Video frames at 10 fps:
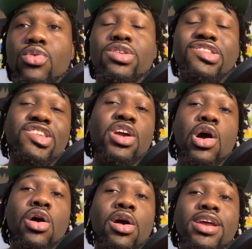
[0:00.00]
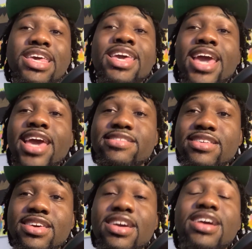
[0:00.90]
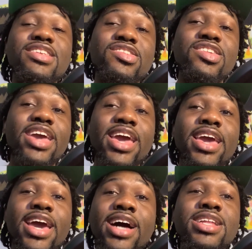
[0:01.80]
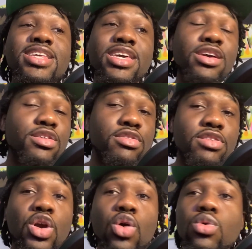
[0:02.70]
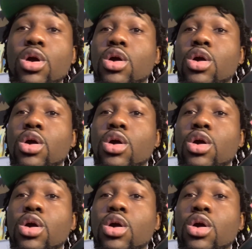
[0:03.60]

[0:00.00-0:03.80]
GreatGaleCo.